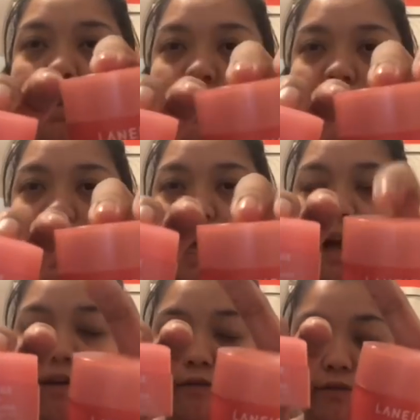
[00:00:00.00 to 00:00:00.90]
because I
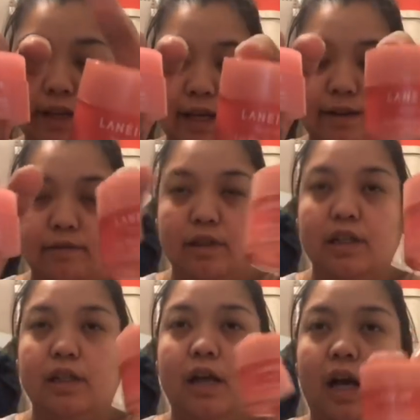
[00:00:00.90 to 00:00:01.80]
have like
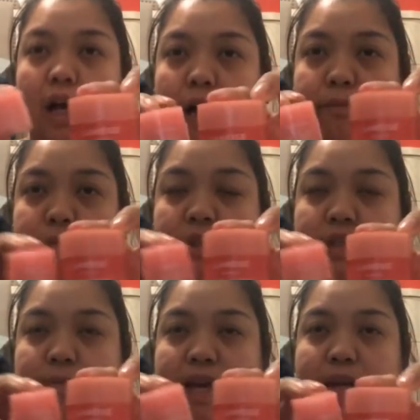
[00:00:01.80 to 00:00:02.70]
um,
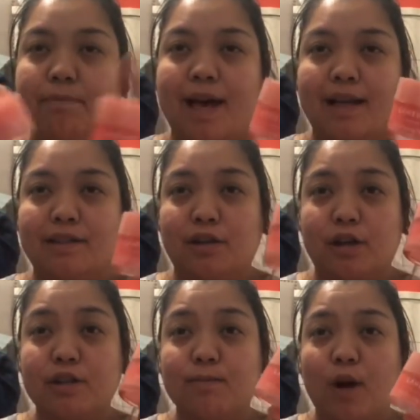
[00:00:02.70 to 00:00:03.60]
cosmetic bags that
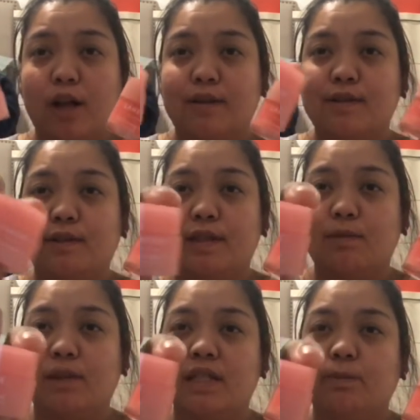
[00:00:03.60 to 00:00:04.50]
are small so
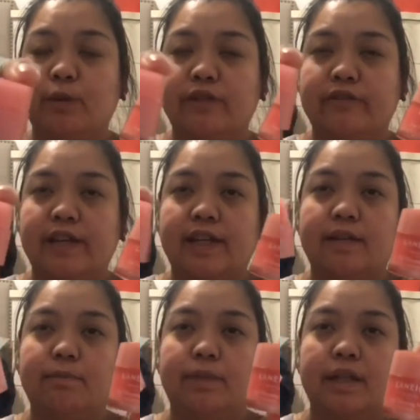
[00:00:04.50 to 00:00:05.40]
this one is perfect
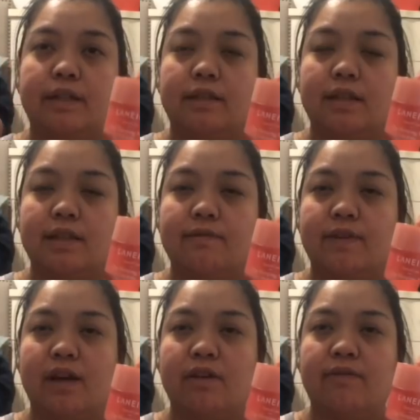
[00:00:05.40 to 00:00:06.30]
but it's
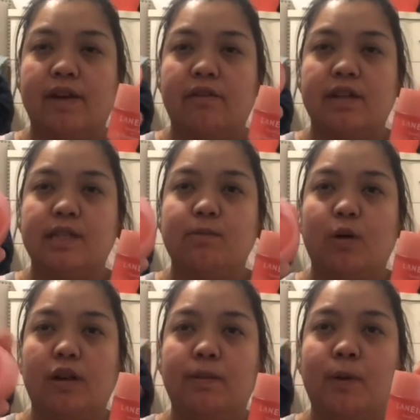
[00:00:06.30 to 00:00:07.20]
very very small